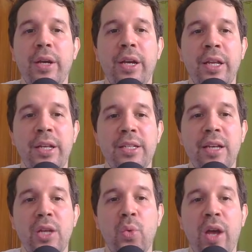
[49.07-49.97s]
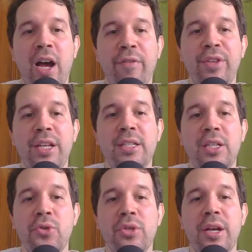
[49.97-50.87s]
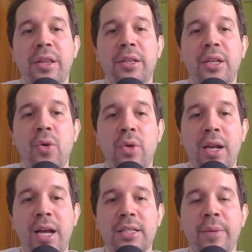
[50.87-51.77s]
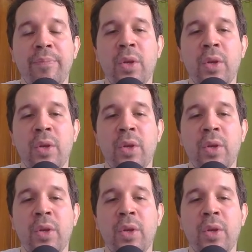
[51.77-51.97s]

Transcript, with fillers: In this case, we have this user DTO class,